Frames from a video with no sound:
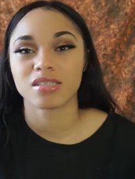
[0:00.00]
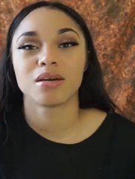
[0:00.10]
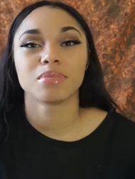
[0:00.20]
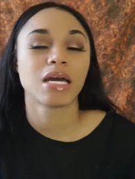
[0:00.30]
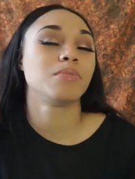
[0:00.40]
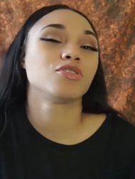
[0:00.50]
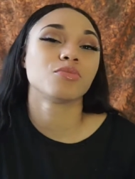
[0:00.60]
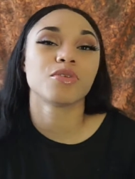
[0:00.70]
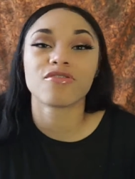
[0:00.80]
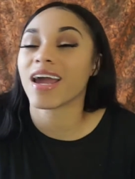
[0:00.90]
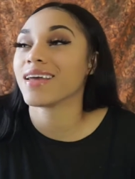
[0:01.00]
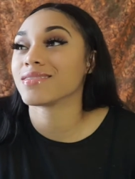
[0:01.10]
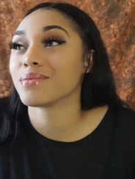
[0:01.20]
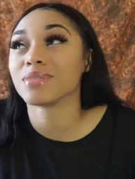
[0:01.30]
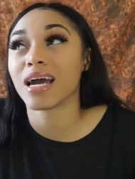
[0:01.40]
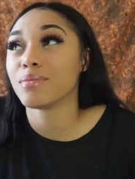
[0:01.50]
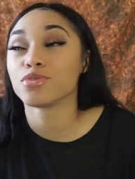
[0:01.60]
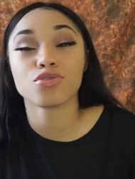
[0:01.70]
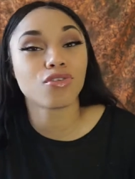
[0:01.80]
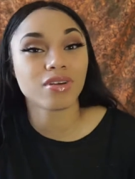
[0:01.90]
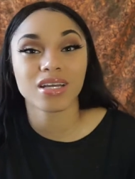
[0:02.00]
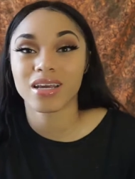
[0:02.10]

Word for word: And sometimes you'll be right, and sometimes you're going to